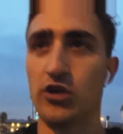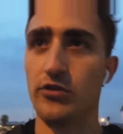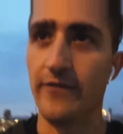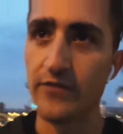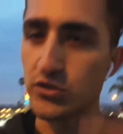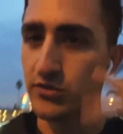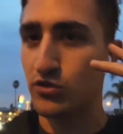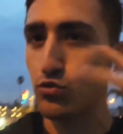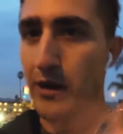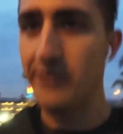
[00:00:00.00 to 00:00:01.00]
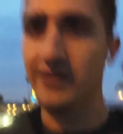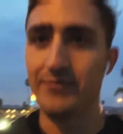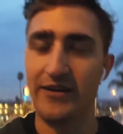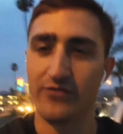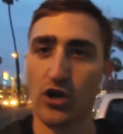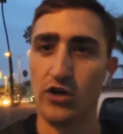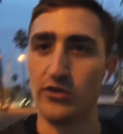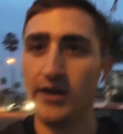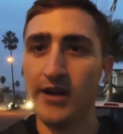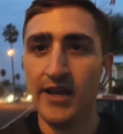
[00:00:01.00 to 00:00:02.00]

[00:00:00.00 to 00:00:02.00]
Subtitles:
The first one's acquiring the mind of a conqueror.